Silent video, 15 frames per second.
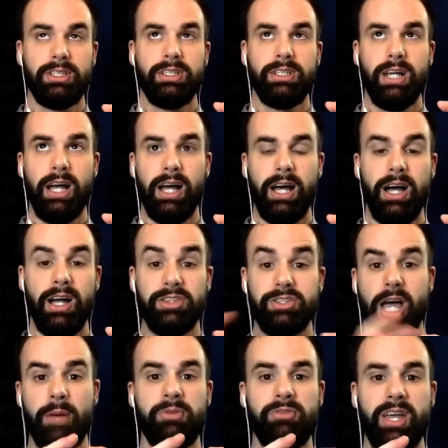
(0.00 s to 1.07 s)
on
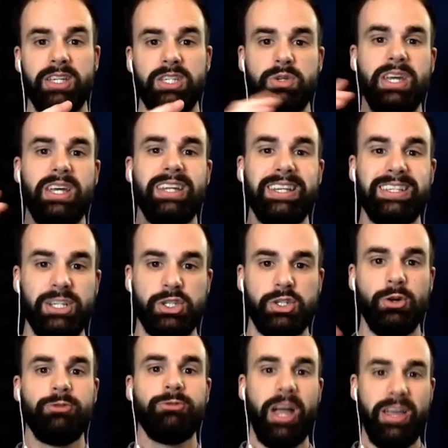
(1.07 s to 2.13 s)
top of that, you get an additional
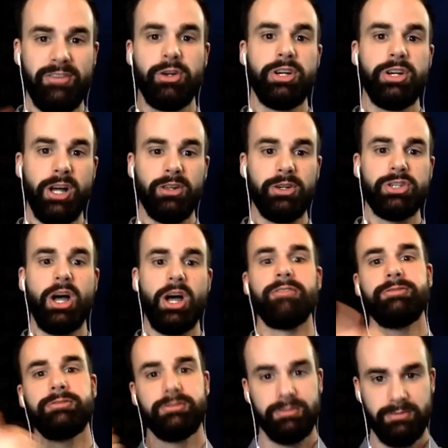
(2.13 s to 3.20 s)
$500
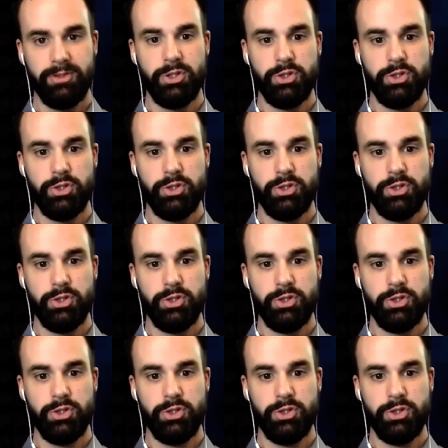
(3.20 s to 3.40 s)
off the